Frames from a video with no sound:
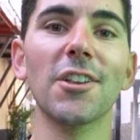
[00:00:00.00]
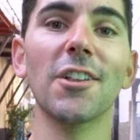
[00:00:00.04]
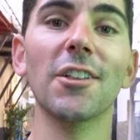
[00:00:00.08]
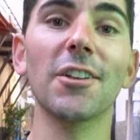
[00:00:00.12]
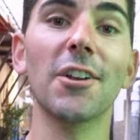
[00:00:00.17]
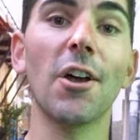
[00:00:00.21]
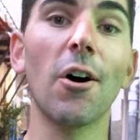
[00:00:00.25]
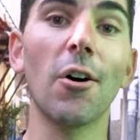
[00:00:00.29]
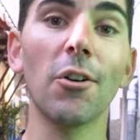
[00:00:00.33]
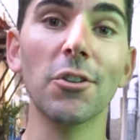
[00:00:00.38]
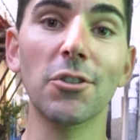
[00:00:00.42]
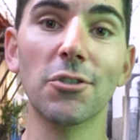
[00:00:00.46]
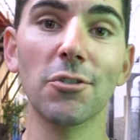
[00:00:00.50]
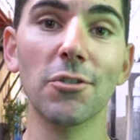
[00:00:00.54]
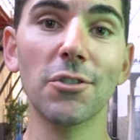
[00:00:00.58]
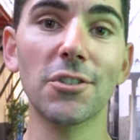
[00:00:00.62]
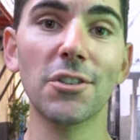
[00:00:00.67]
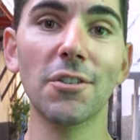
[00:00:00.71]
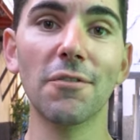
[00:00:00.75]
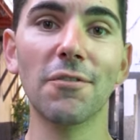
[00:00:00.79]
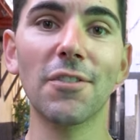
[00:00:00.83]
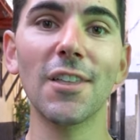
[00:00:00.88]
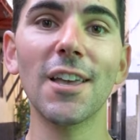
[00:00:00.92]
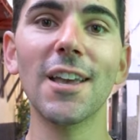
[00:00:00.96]
selling all
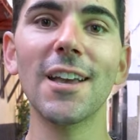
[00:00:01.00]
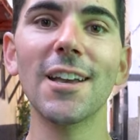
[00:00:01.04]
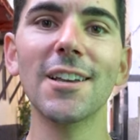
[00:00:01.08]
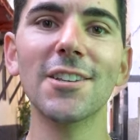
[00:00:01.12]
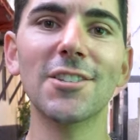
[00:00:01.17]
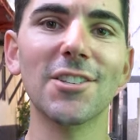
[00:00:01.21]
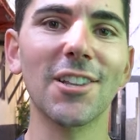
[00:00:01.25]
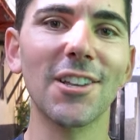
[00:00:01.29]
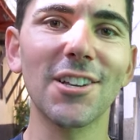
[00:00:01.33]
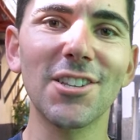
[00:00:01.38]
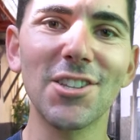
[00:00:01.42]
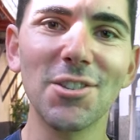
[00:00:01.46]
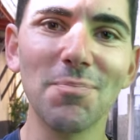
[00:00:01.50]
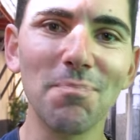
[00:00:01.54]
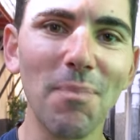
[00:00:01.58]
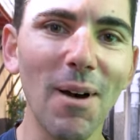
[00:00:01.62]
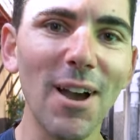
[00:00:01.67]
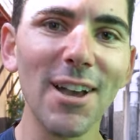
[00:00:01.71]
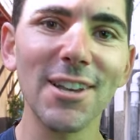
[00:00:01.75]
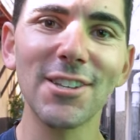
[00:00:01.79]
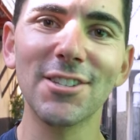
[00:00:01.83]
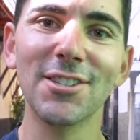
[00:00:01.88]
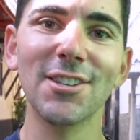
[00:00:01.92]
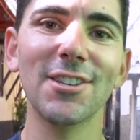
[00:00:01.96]
sorts of things like
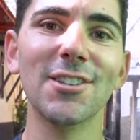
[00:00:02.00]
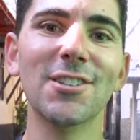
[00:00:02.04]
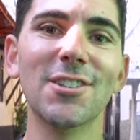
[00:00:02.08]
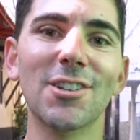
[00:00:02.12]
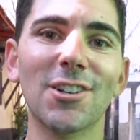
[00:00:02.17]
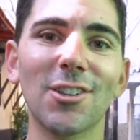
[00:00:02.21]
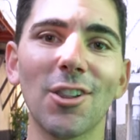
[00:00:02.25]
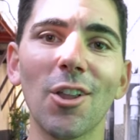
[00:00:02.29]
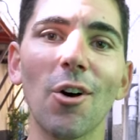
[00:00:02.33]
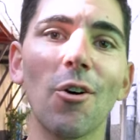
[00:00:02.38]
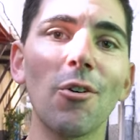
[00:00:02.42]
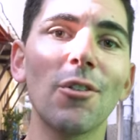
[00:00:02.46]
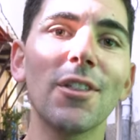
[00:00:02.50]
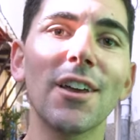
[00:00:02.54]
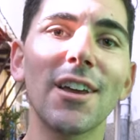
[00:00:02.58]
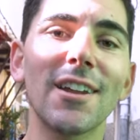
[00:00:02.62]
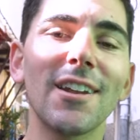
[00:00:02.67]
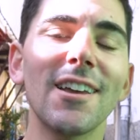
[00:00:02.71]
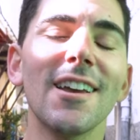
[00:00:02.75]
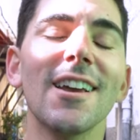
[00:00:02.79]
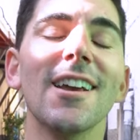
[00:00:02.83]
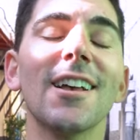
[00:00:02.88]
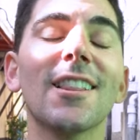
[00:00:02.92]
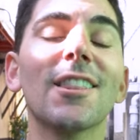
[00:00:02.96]
spices,
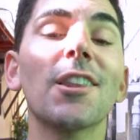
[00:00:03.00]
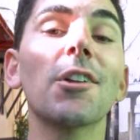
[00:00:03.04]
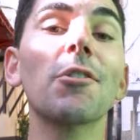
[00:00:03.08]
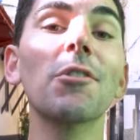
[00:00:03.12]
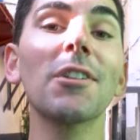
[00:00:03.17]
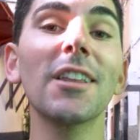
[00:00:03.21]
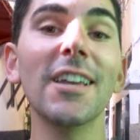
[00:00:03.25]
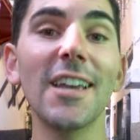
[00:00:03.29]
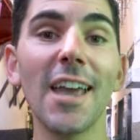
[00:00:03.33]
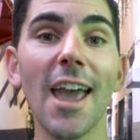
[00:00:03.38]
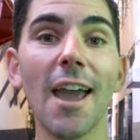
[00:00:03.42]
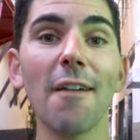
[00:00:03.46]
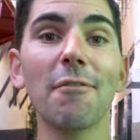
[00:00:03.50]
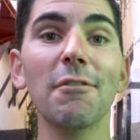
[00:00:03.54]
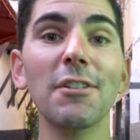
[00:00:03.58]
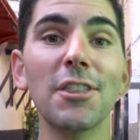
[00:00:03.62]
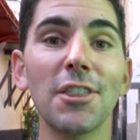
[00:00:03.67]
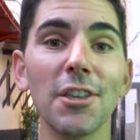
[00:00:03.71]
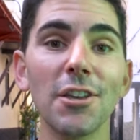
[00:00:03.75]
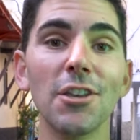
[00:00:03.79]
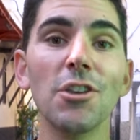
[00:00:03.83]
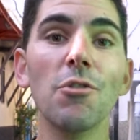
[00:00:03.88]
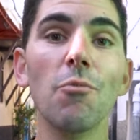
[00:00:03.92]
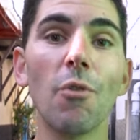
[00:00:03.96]
clothing. Literally
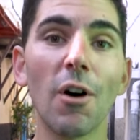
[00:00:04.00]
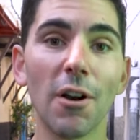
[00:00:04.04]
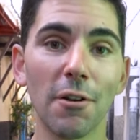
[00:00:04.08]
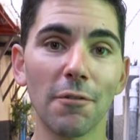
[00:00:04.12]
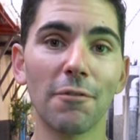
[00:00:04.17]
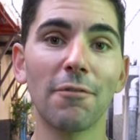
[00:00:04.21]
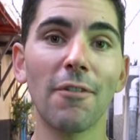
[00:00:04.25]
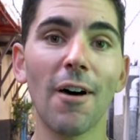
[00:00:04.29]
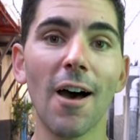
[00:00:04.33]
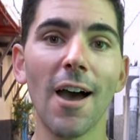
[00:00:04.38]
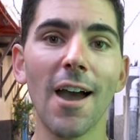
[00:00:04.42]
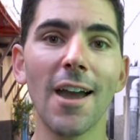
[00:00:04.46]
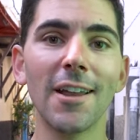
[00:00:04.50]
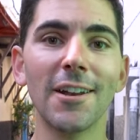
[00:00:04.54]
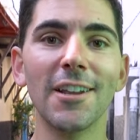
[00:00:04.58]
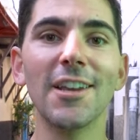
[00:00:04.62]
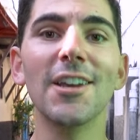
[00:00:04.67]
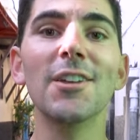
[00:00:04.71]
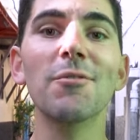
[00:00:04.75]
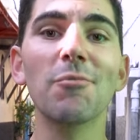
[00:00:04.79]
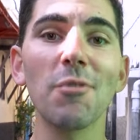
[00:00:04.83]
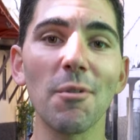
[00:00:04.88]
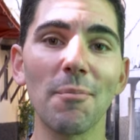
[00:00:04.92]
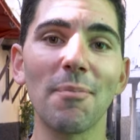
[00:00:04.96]
everything you wanna find
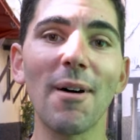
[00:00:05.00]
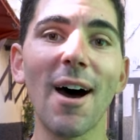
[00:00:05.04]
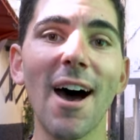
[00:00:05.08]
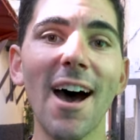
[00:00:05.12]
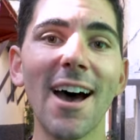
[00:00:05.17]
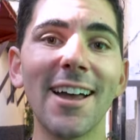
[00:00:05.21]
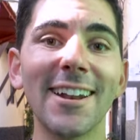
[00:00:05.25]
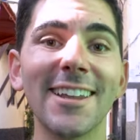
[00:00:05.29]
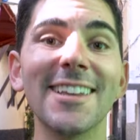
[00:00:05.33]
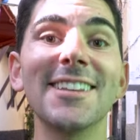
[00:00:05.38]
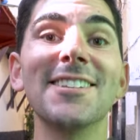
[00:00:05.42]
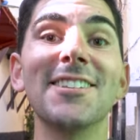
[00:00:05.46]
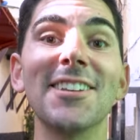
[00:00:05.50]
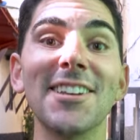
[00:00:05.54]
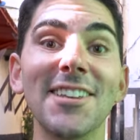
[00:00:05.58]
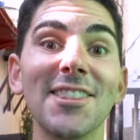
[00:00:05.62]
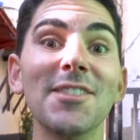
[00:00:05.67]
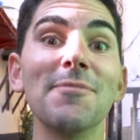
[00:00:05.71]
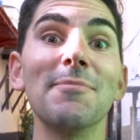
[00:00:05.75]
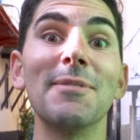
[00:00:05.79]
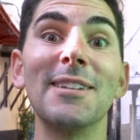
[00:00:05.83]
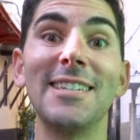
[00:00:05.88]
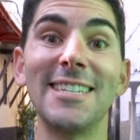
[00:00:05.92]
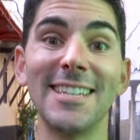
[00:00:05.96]
in Rabat is in
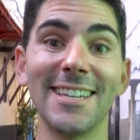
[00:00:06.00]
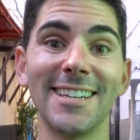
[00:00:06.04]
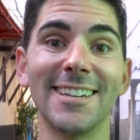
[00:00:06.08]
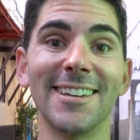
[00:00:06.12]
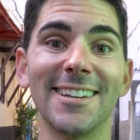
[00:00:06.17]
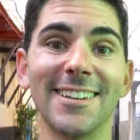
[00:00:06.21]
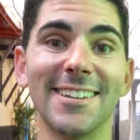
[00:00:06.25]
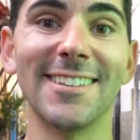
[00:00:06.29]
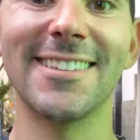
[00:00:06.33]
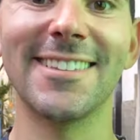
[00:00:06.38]
the Medina.